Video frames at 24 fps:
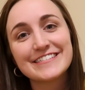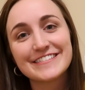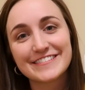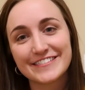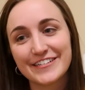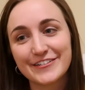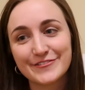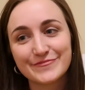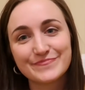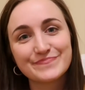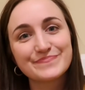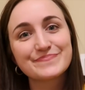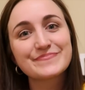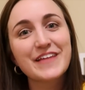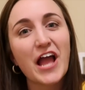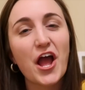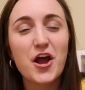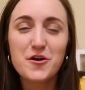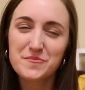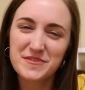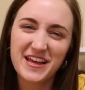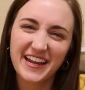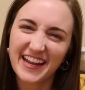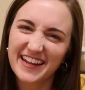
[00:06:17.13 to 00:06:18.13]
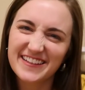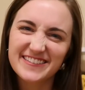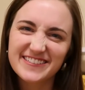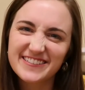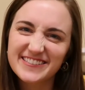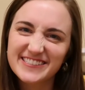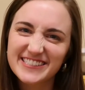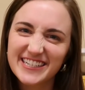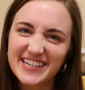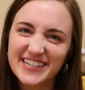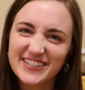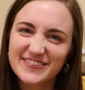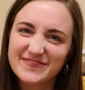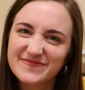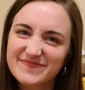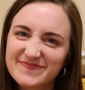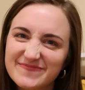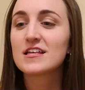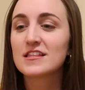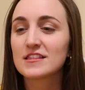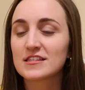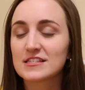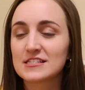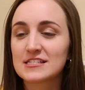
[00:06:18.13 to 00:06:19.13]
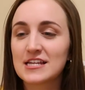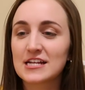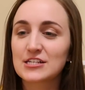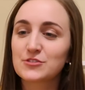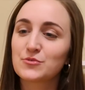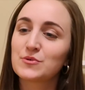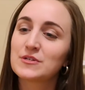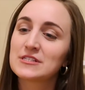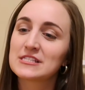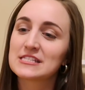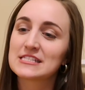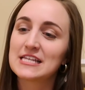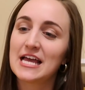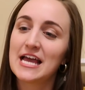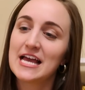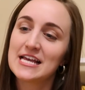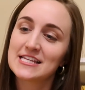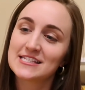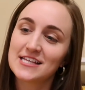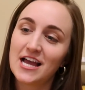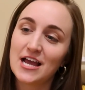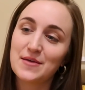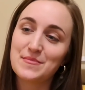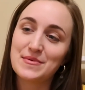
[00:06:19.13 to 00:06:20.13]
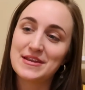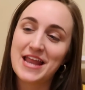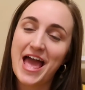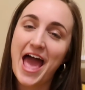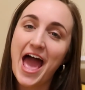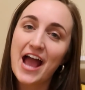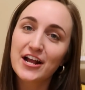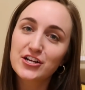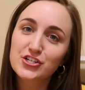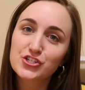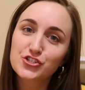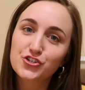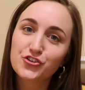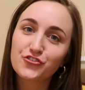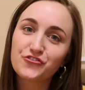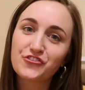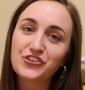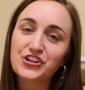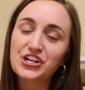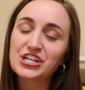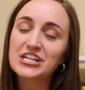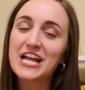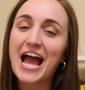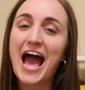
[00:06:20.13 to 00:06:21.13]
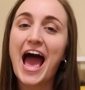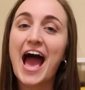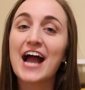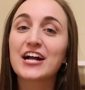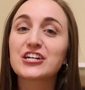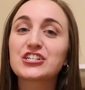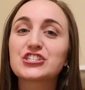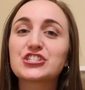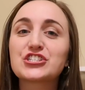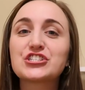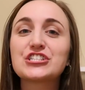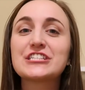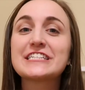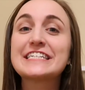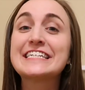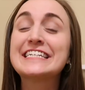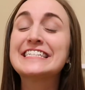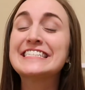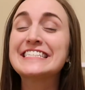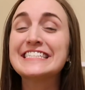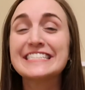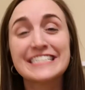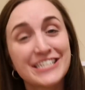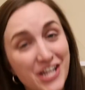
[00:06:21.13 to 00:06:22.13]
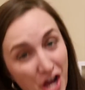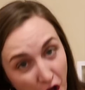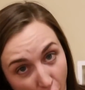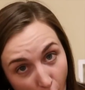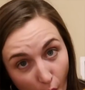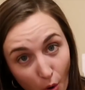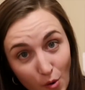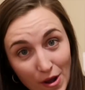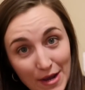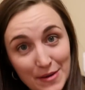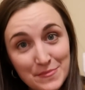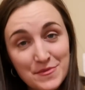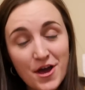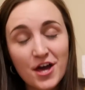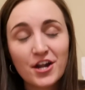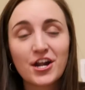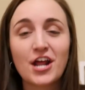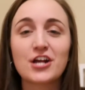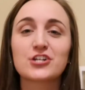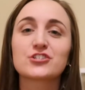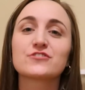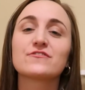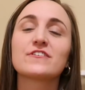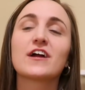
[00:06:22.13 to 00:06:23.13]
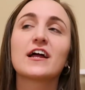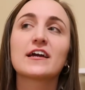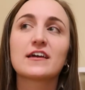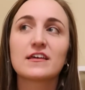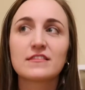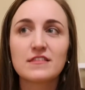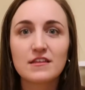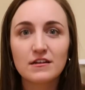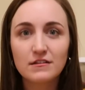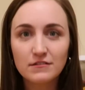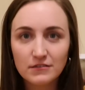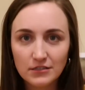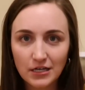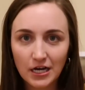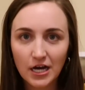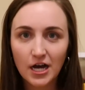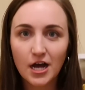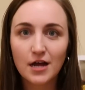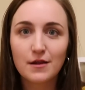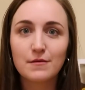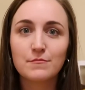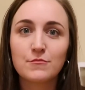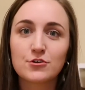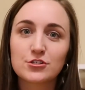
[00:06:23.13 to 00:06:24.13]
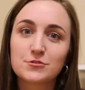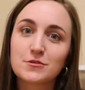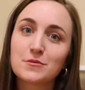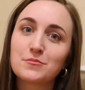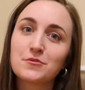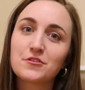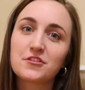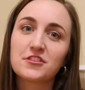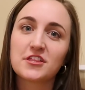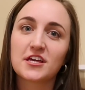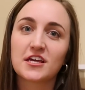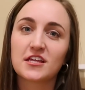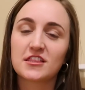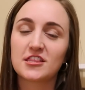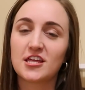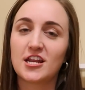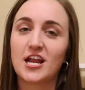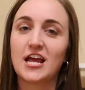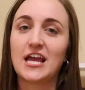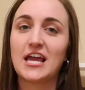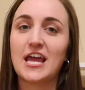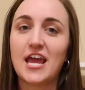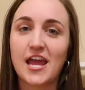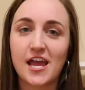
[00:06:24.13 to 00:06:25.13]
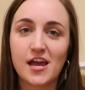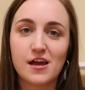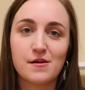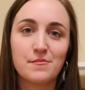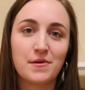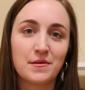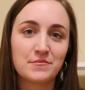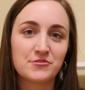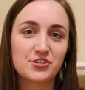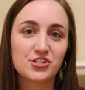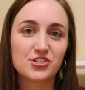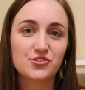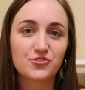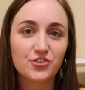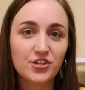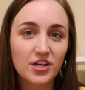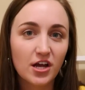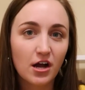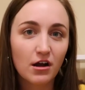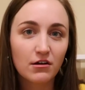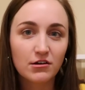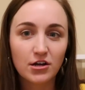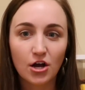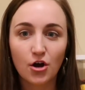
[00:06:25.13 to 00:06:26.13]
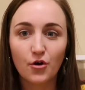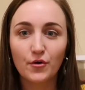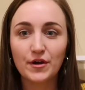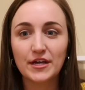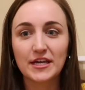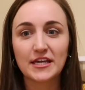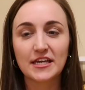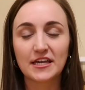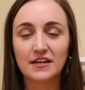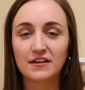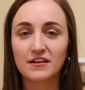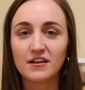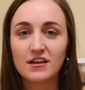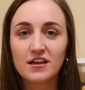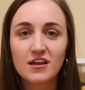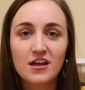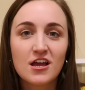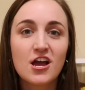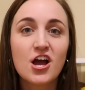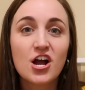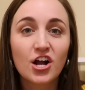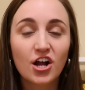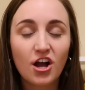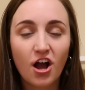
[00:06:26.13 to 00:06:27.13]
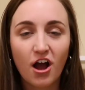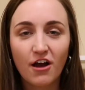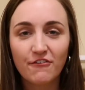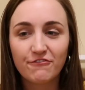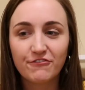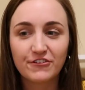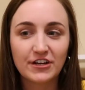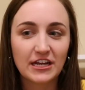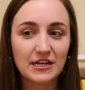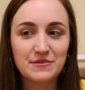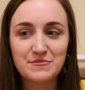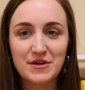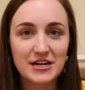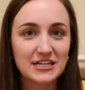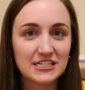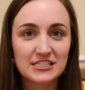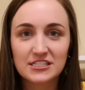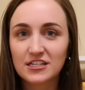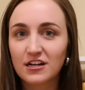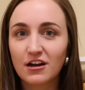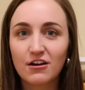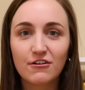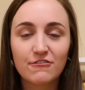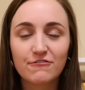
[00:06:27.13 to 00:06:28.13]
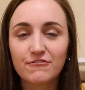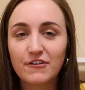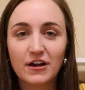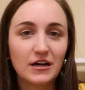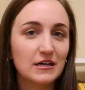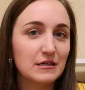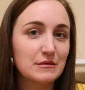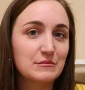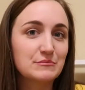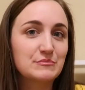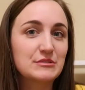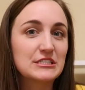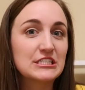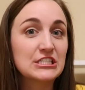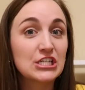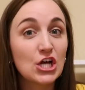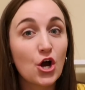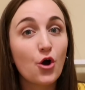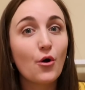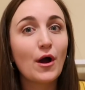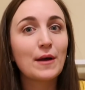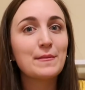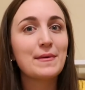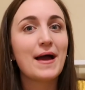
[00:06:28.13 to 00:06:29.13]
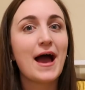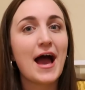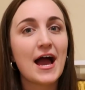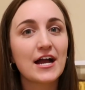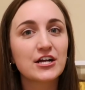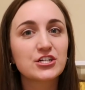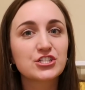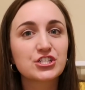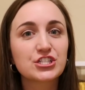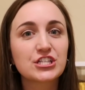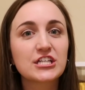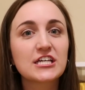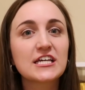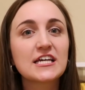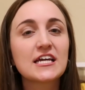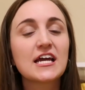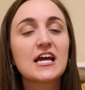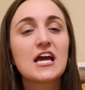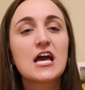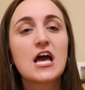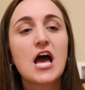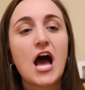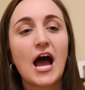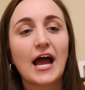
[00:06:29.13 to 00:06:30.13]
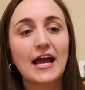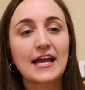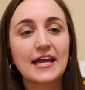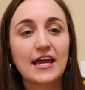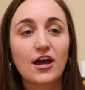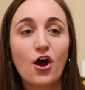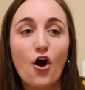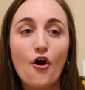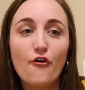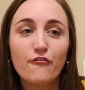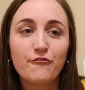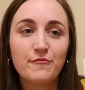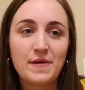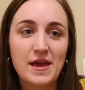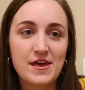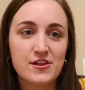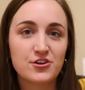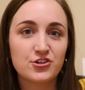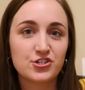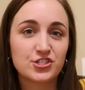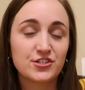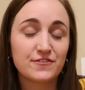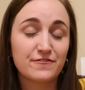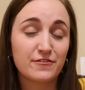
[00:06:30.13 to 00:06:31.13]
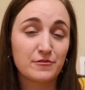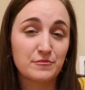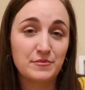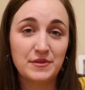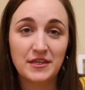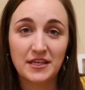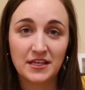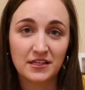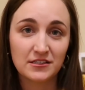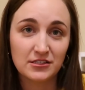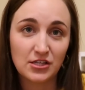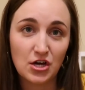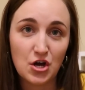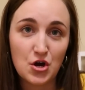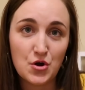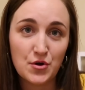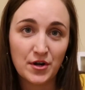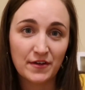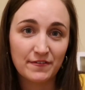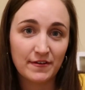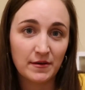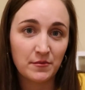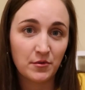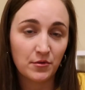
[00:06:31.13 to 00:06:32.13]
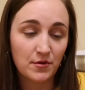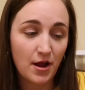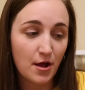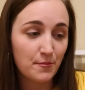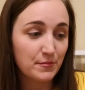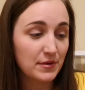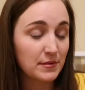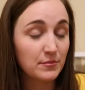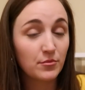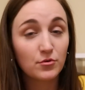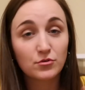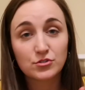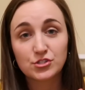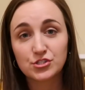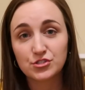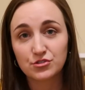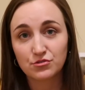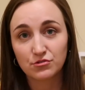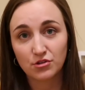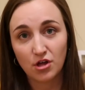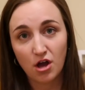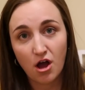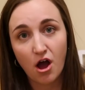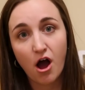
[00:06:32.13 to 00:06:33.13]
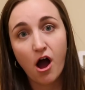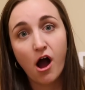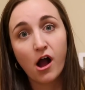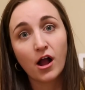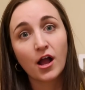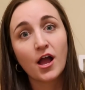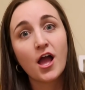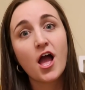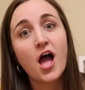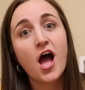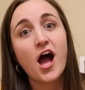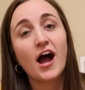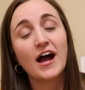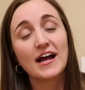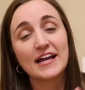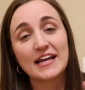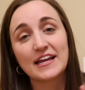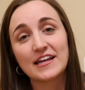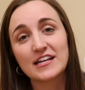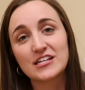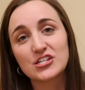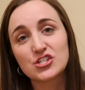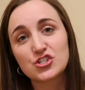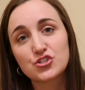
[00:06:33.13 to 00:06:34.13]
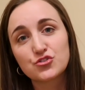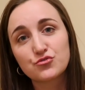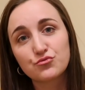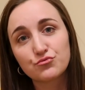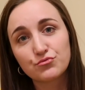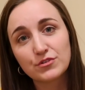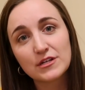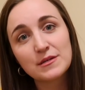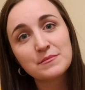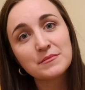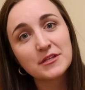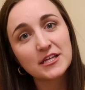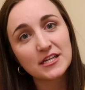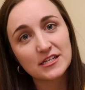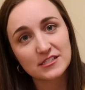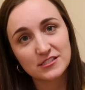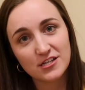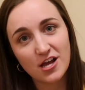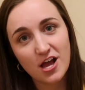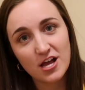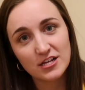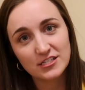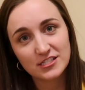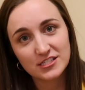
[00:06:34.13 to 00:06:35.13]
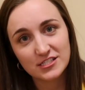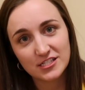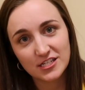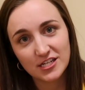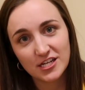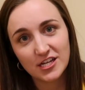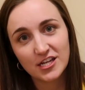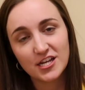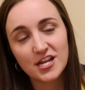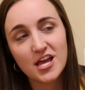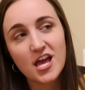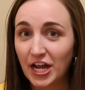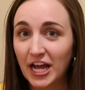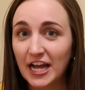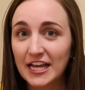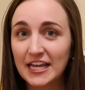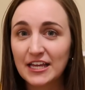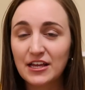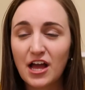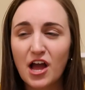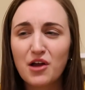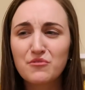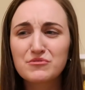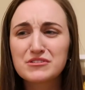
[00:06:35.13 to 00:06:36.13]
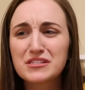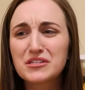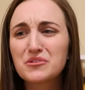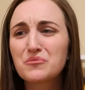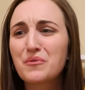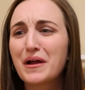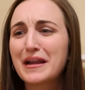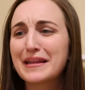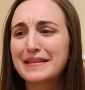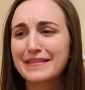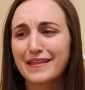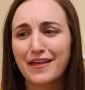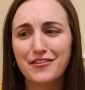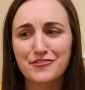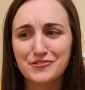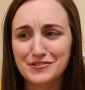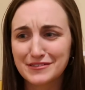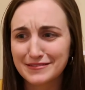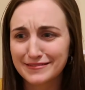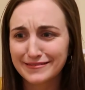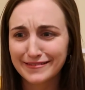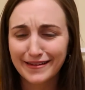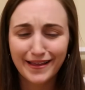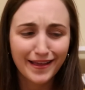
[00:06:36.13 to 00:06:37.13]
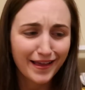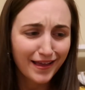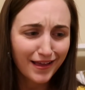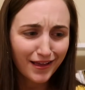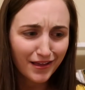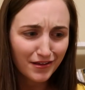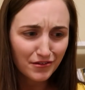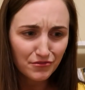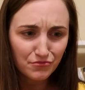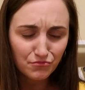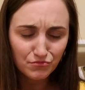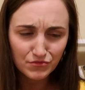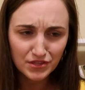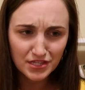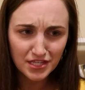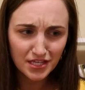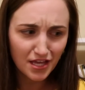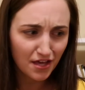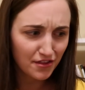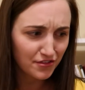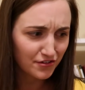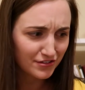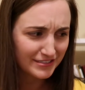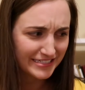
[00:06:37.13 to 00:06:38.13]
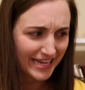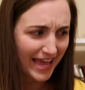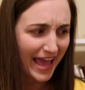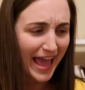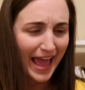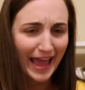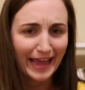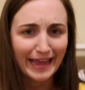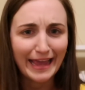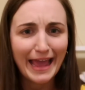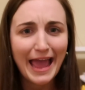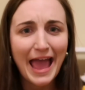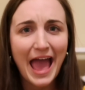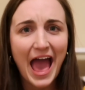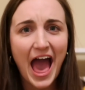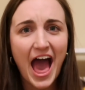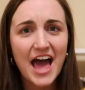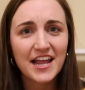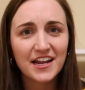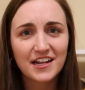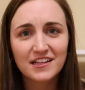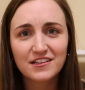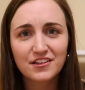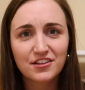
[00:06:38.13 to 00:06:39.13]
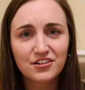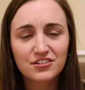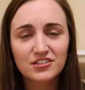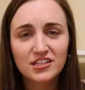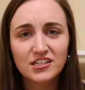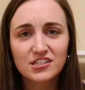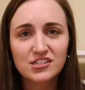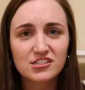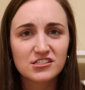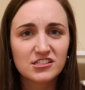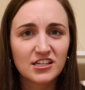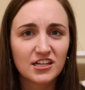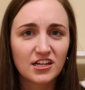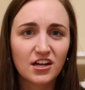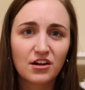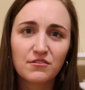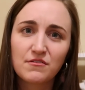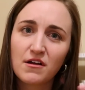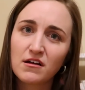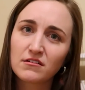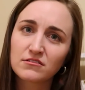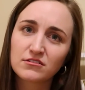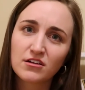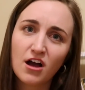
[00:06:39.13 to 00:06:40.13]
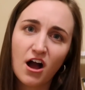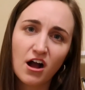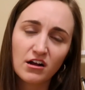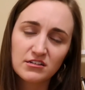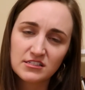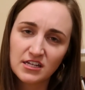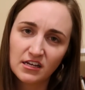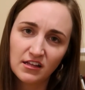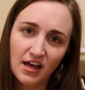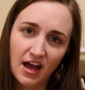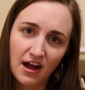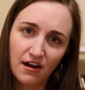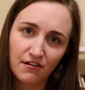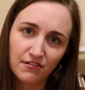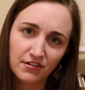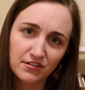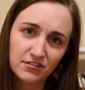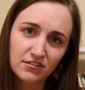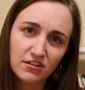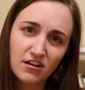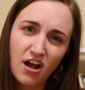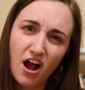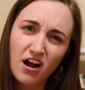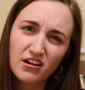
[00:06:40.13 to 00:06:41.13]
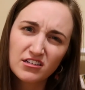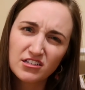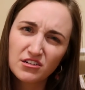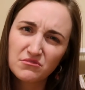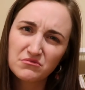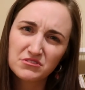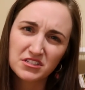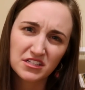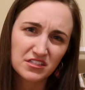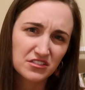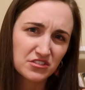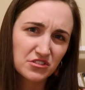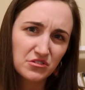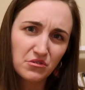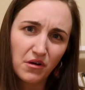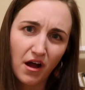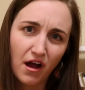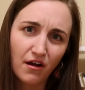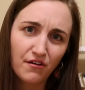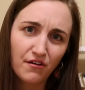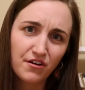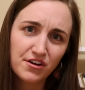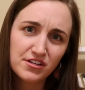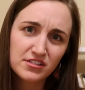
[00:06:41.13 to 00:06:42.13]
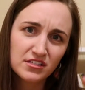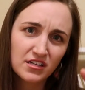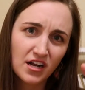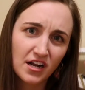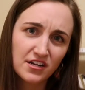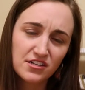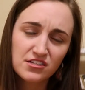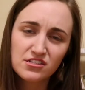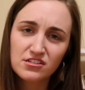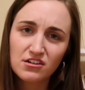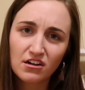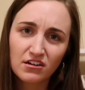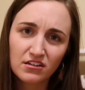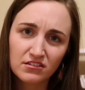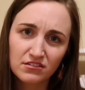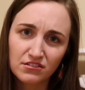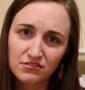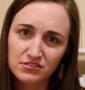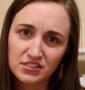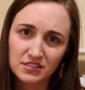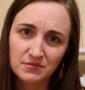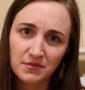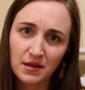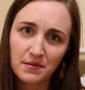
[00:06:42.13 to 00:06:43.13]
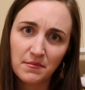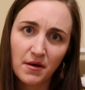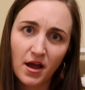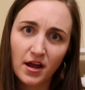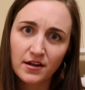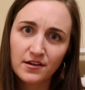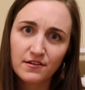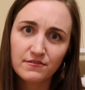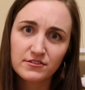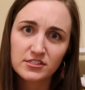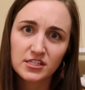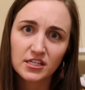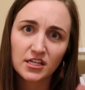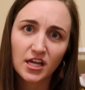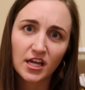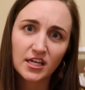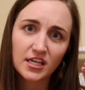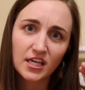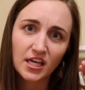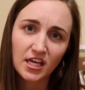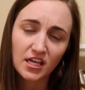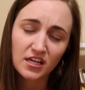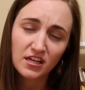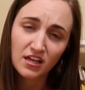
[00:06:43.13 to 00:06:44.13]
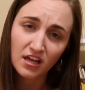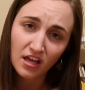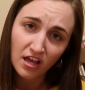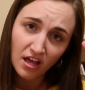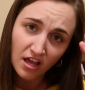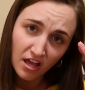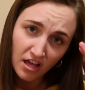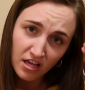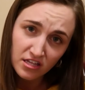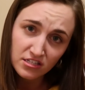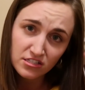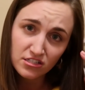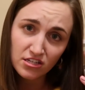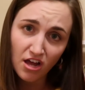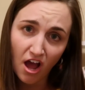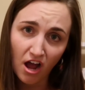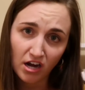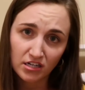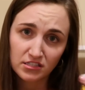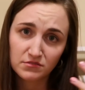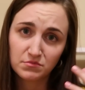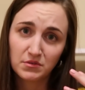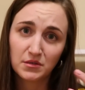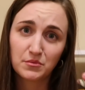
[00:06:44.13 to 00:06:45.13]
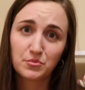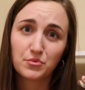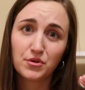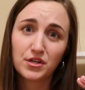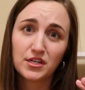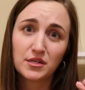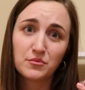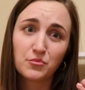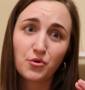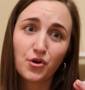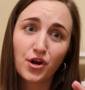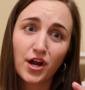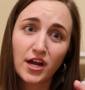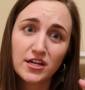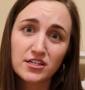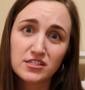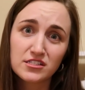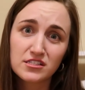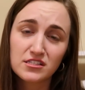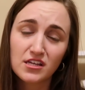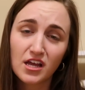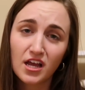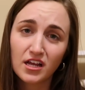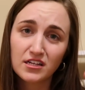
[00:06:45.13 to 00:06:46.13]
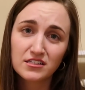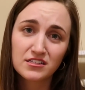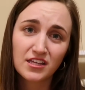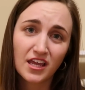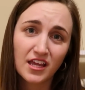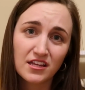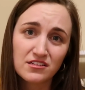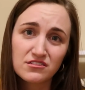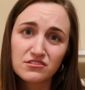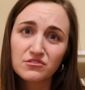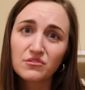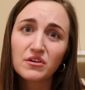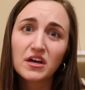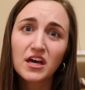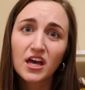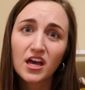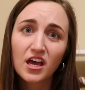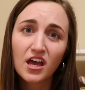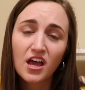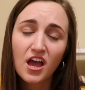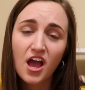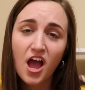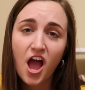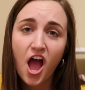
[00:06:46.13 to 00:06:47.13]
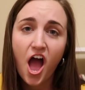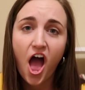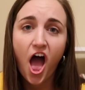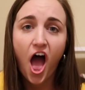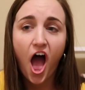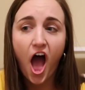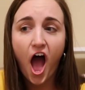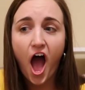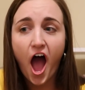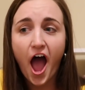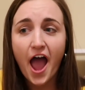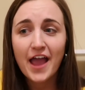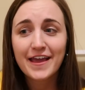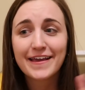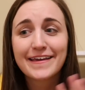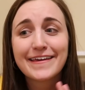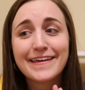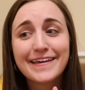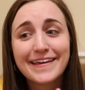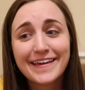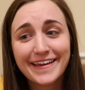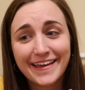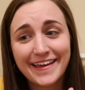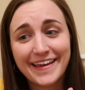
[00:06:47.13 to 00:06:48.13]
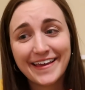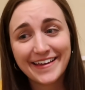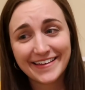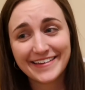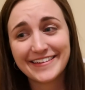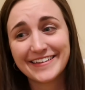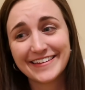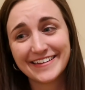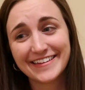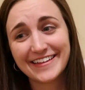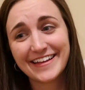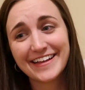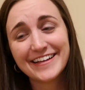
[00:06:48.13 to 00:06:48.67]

So I hope that answers it. This next one says I'm an extrovert. Actually, no, I'm not an extrovert. I get that a lot. Most people think that I am. I'm just really outgoing and confident in myself. But no, I get all of my energy from being alone. If I'm around people too long, I get extremely exhausted. I was in a wedding the other day, and I literally just like around cocktail hour, cocktail was like 2 hours, and I just started losing my mind. I was like, I can't talk to people anymore. I can't do it. I can't.